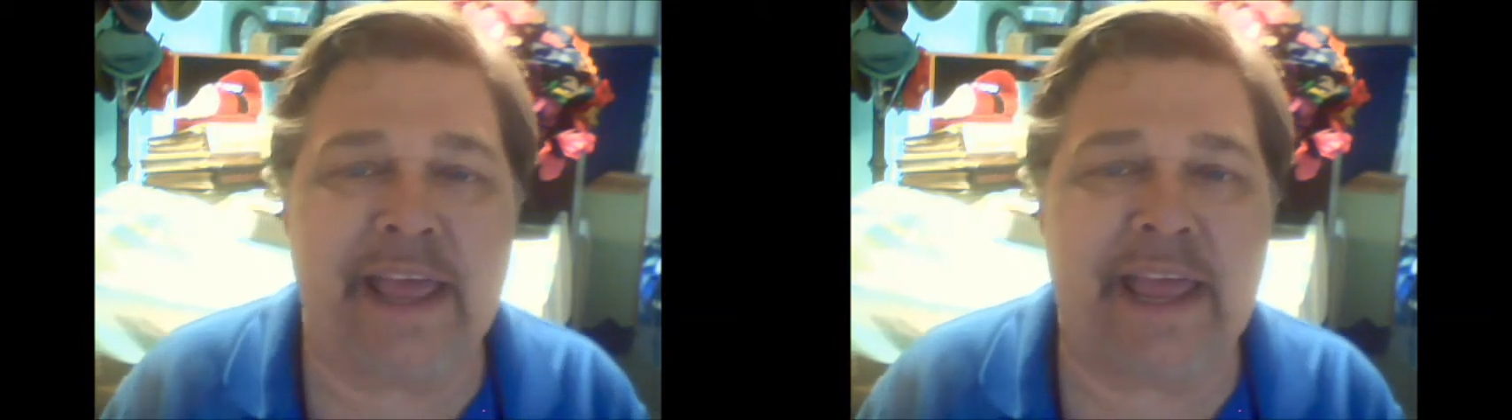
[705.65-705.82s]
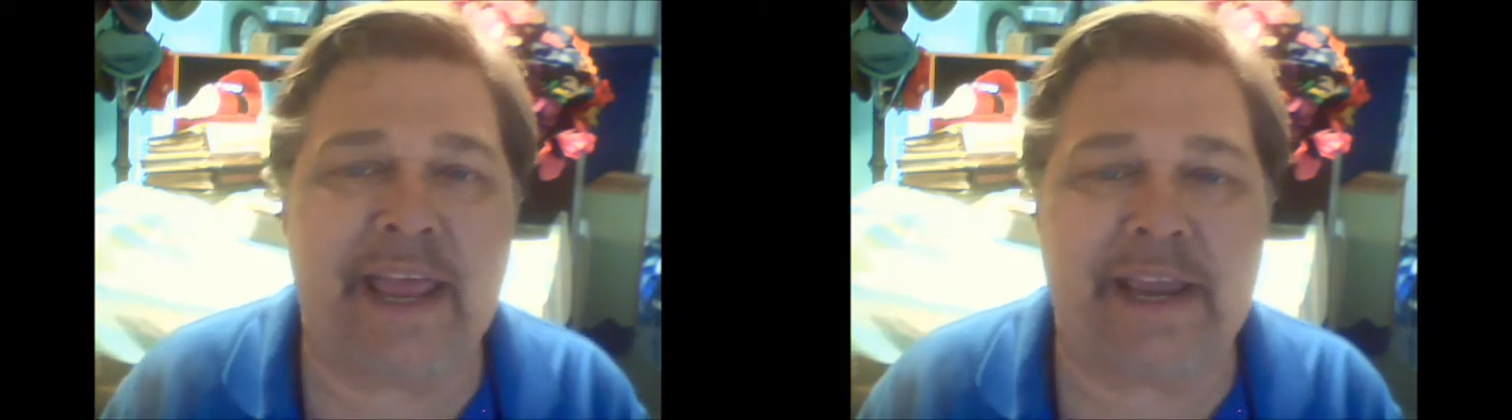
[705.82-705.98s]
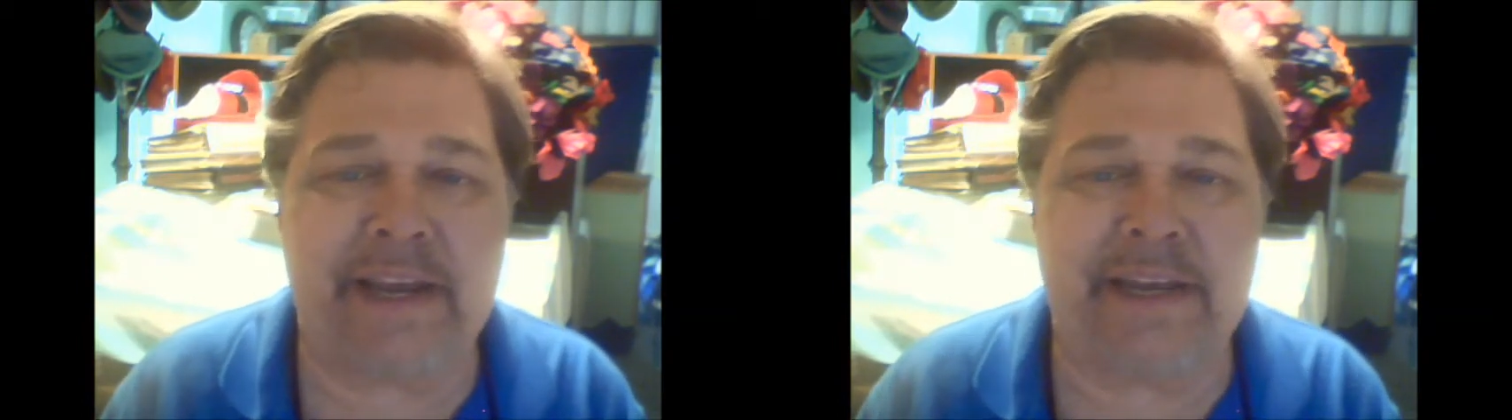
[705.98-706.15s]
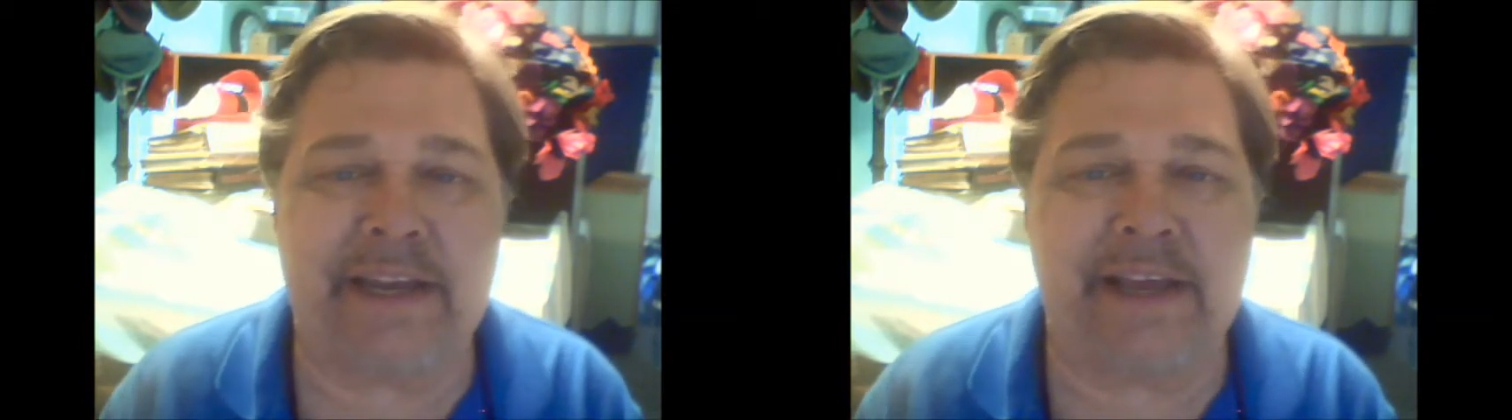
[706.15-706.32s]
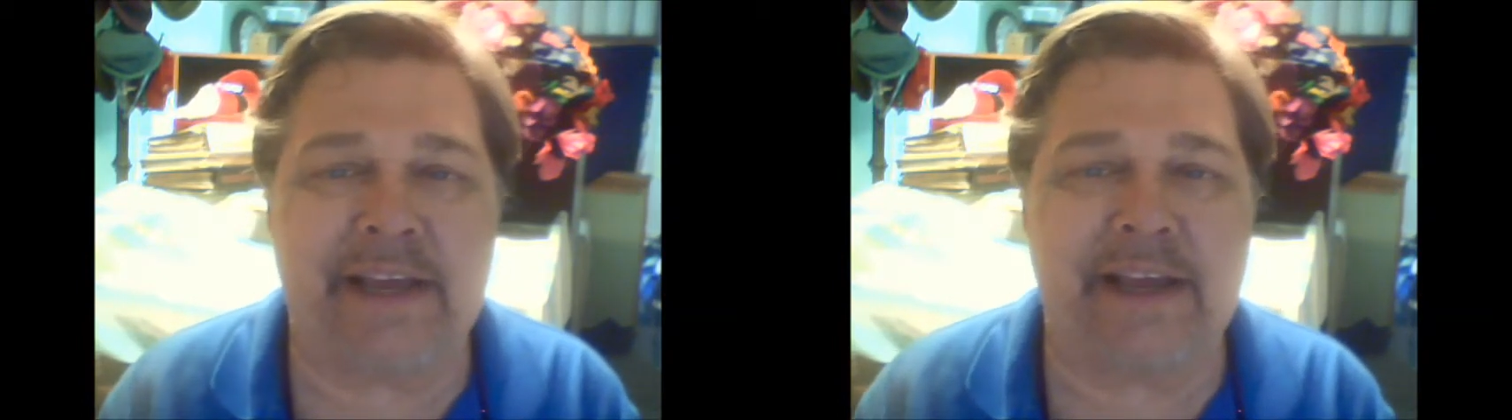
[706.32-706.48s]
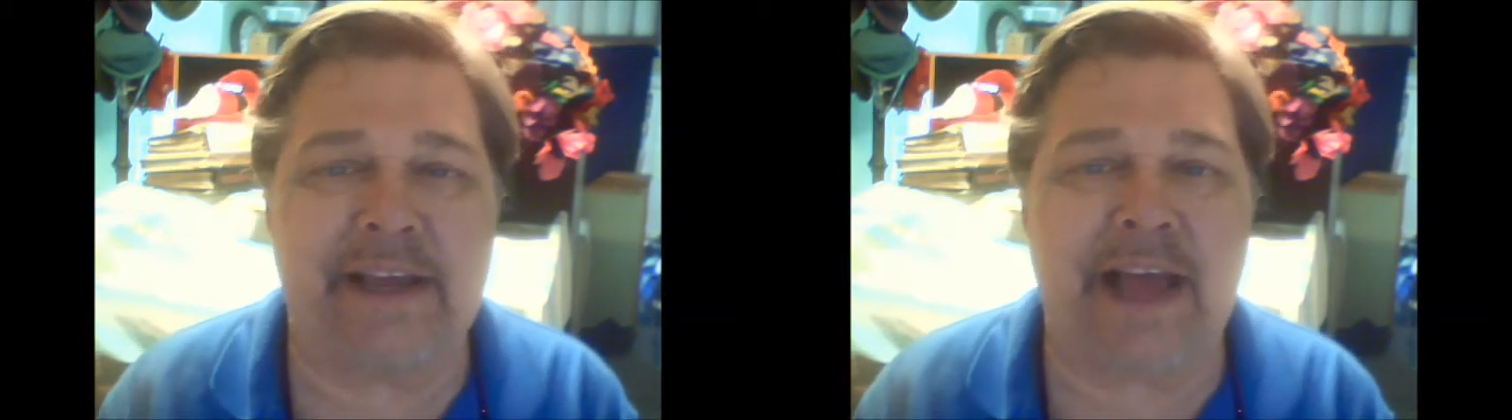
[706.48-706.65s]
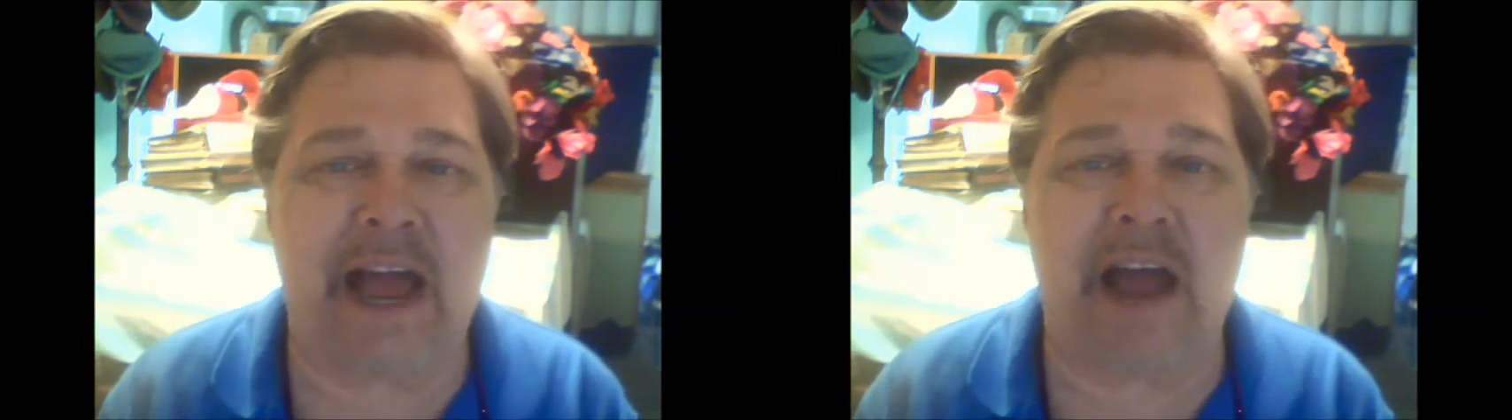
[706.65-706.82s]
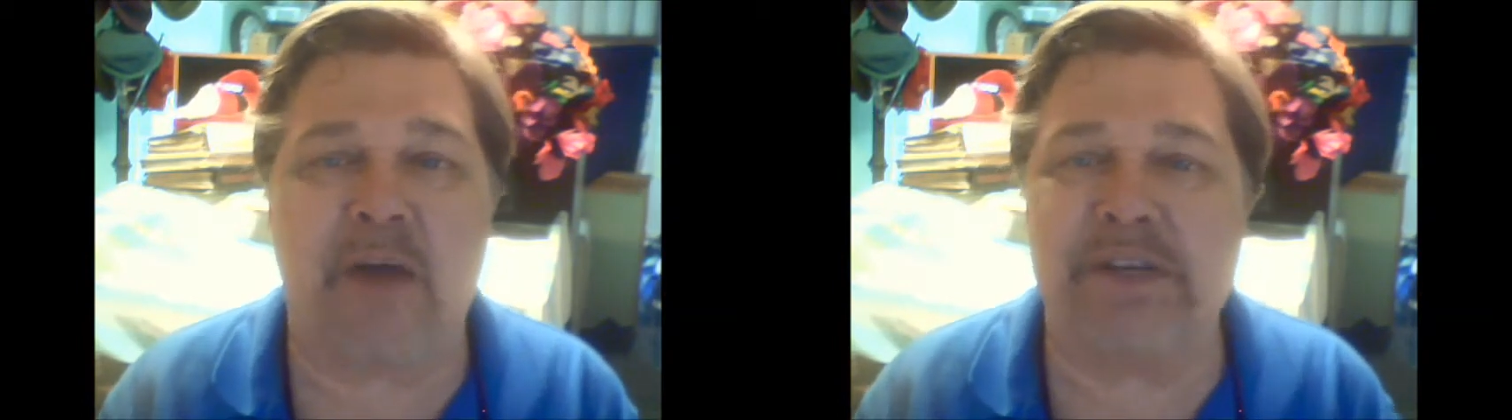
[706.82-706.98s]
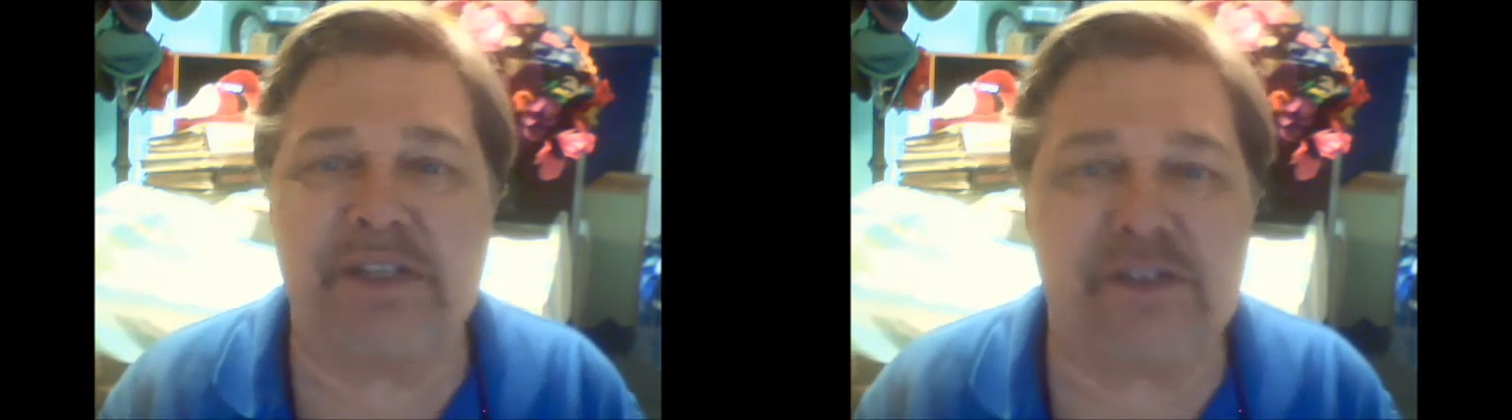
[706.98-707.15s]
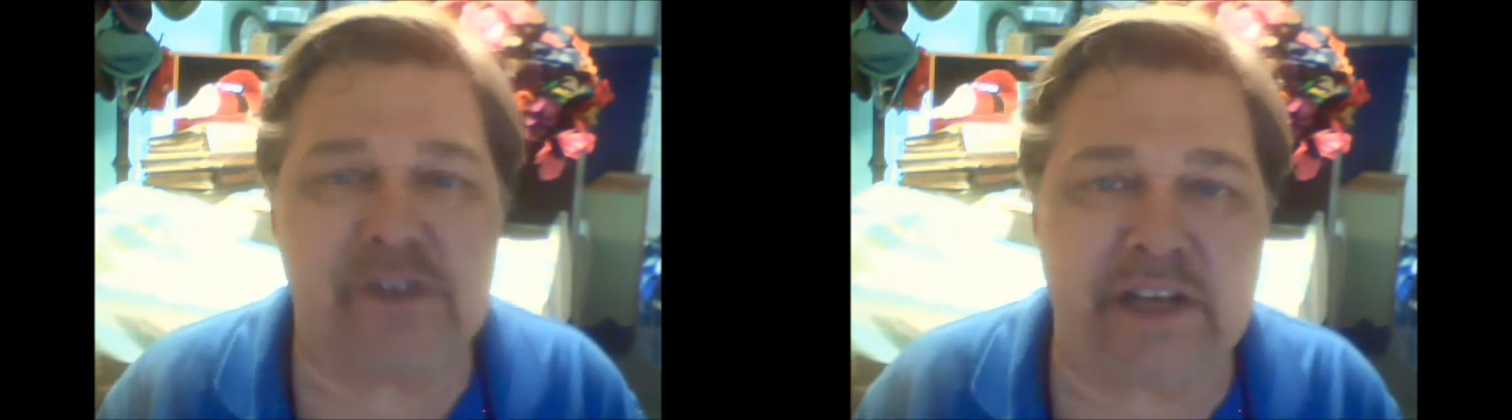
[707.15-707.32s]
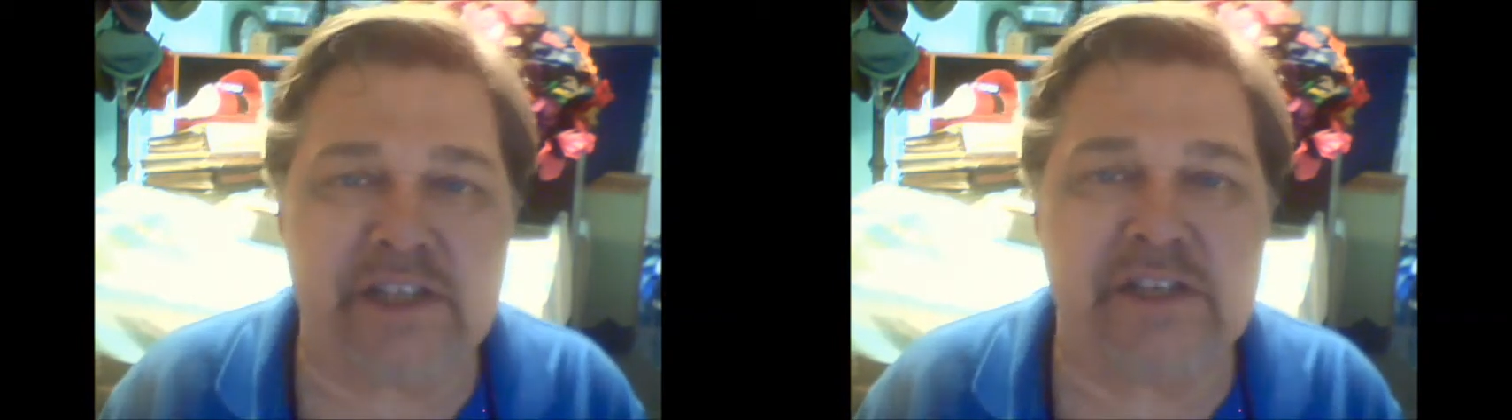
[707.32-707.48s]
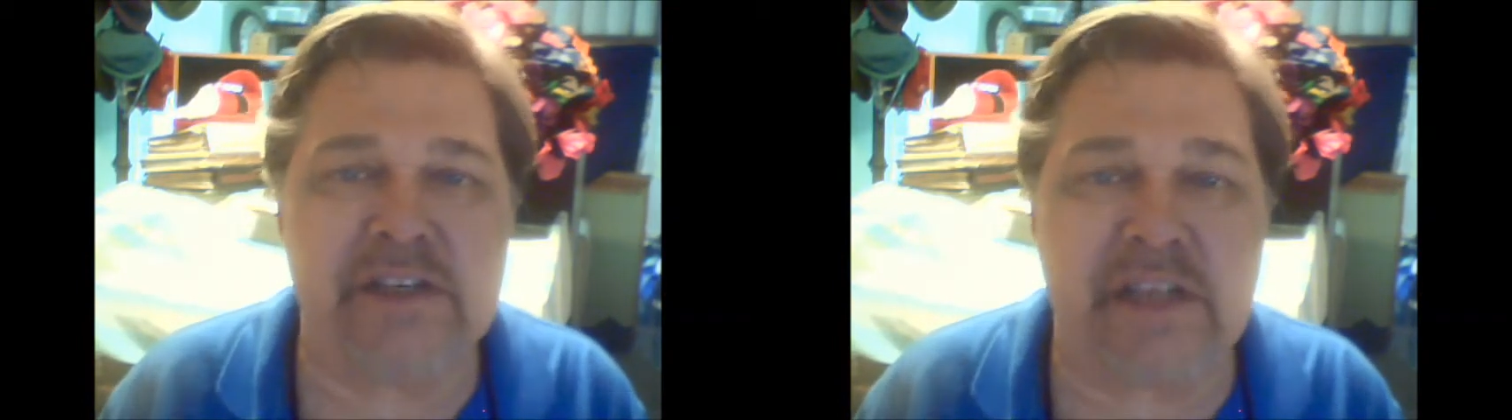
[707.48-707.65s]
And uh, I always trust